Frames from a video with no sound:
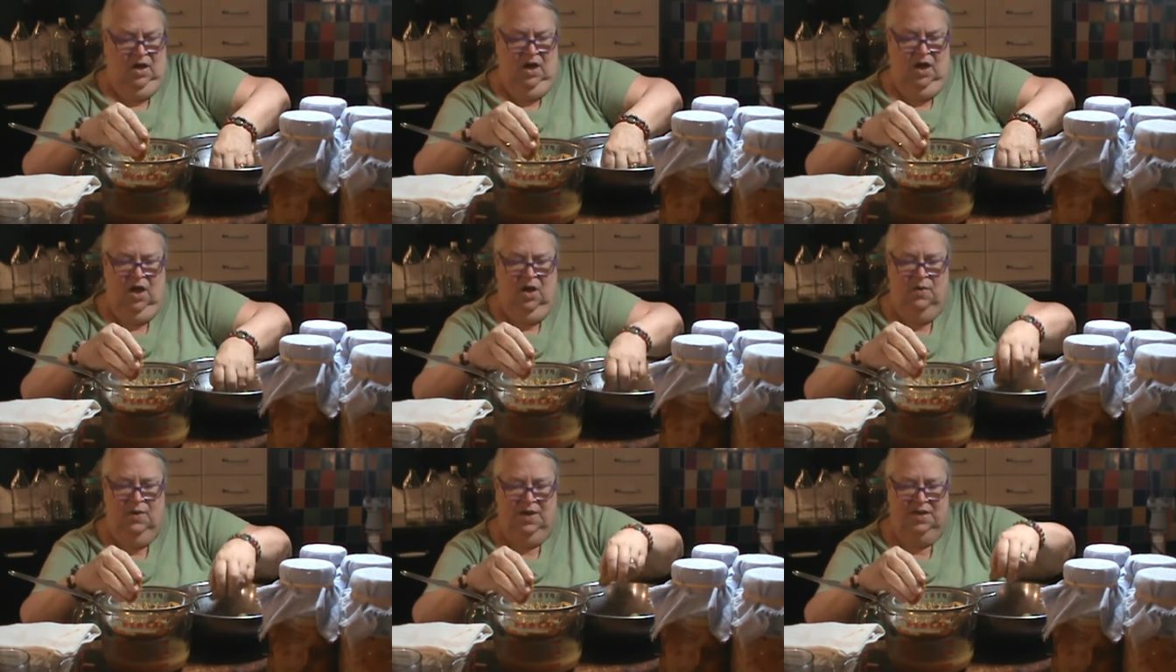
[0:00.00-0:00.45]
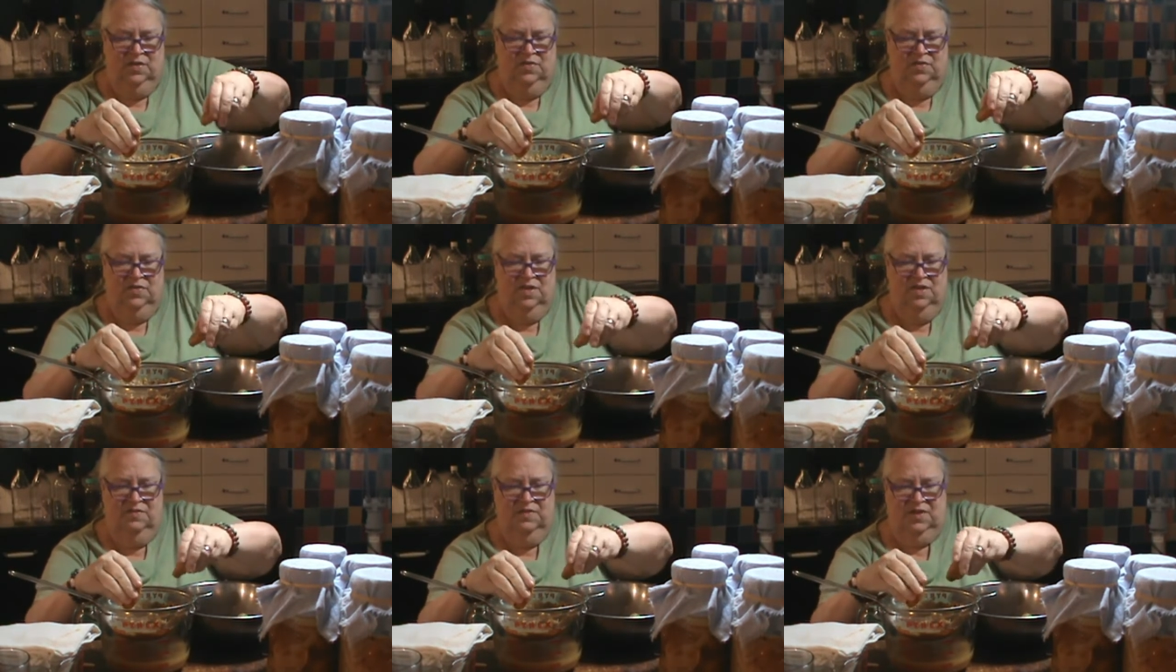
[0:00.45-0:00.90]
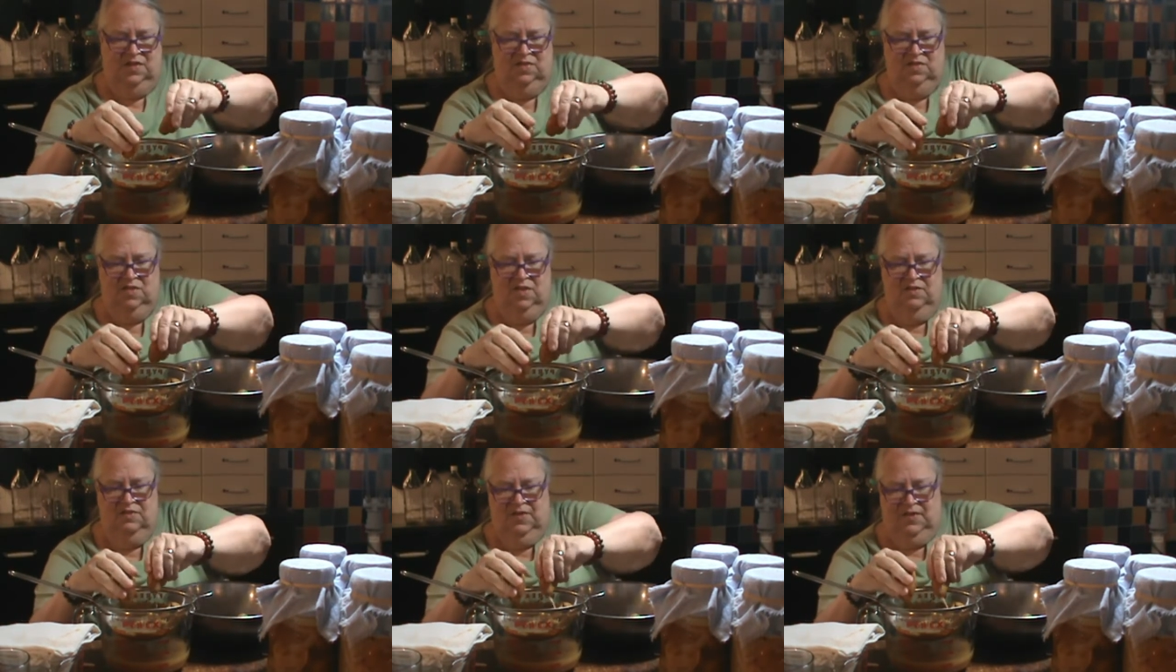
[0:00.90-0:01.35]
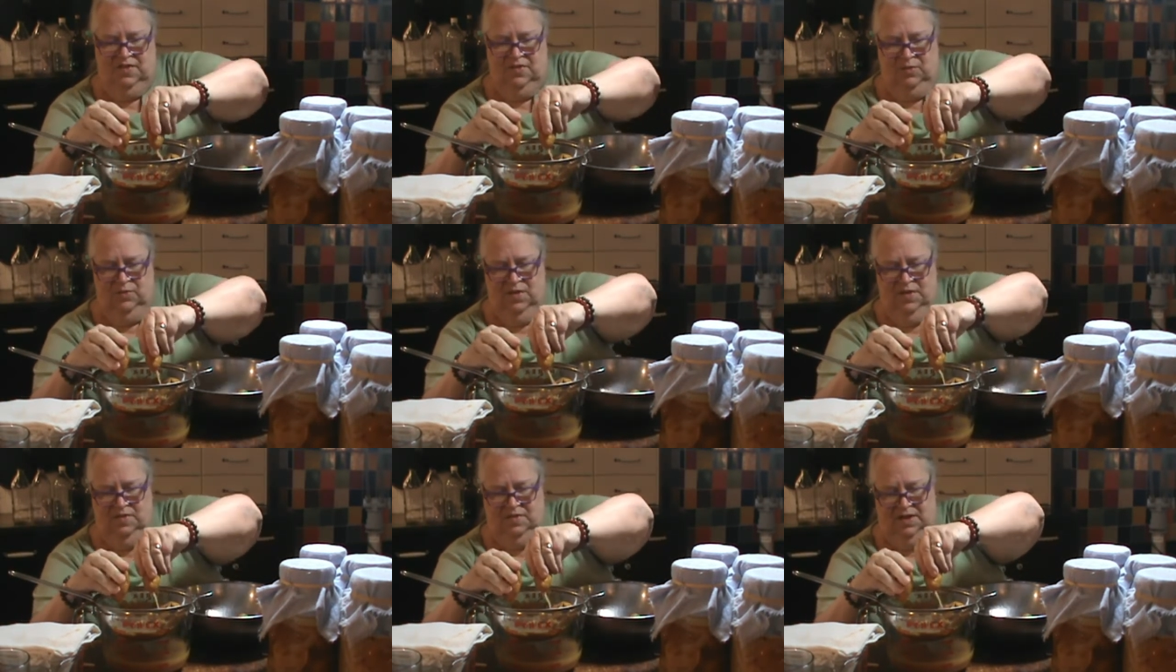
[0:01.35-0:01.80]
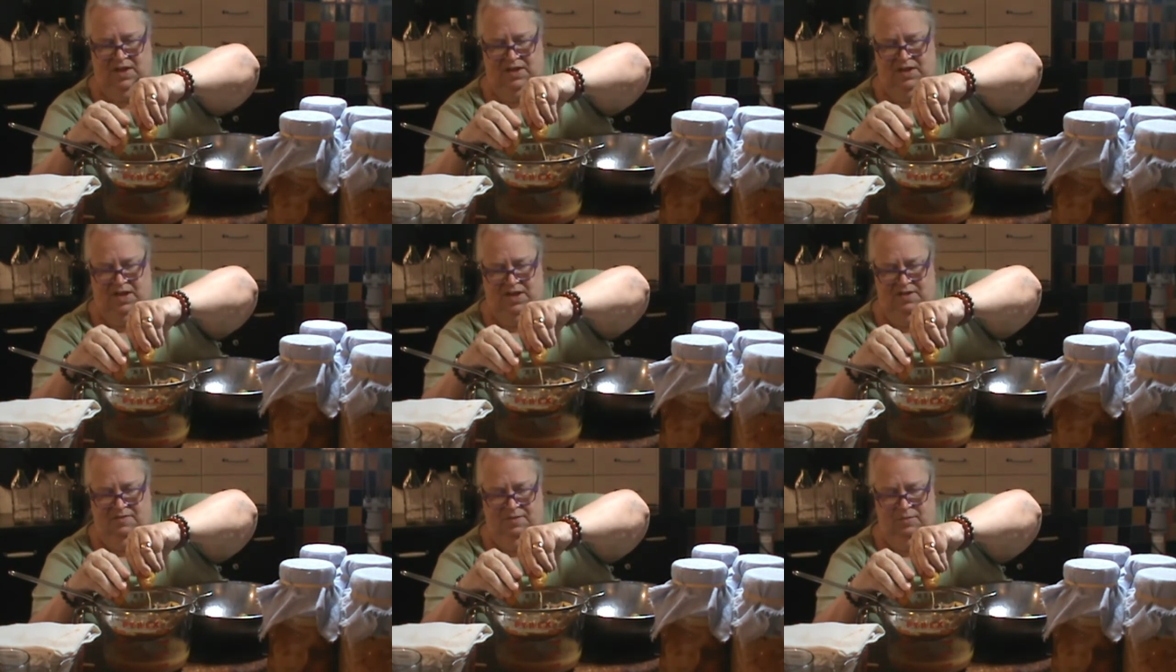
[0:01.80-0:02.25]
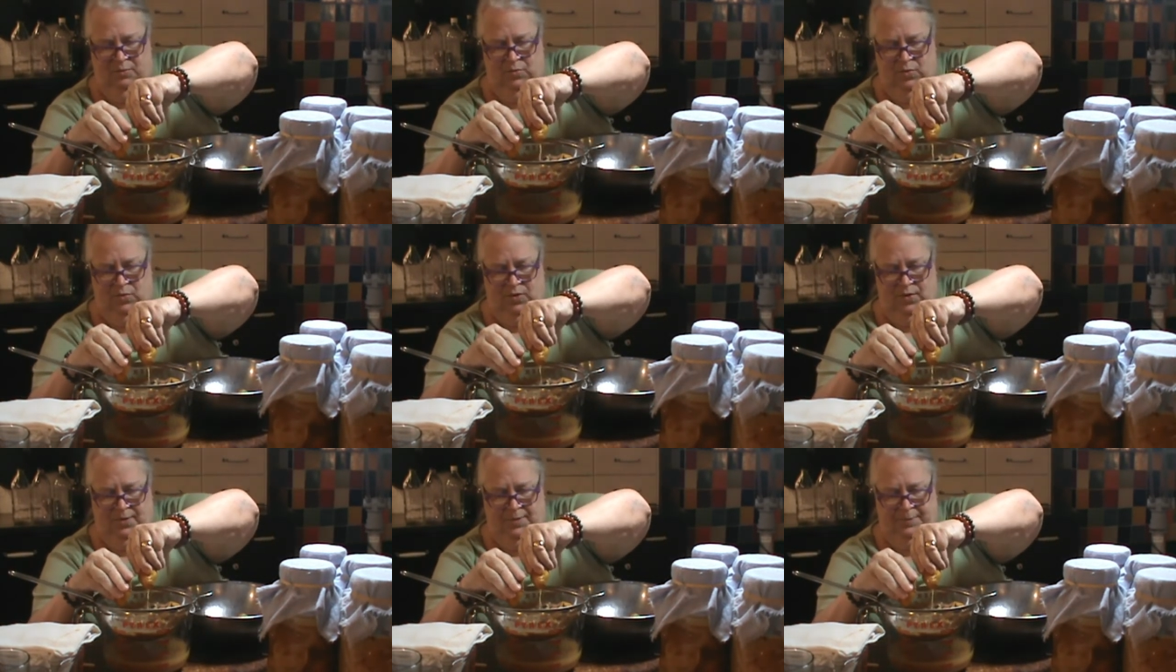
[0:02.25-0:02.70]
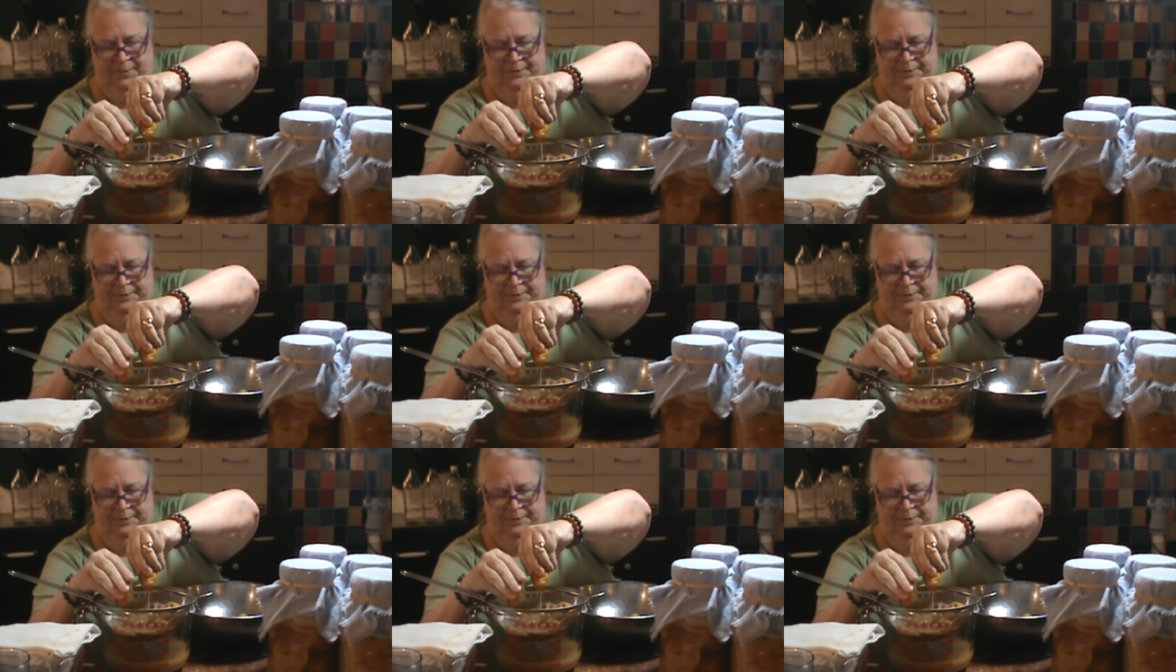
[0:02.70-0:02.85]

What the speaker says: Oh, I can see if I squeeze it, I get even more.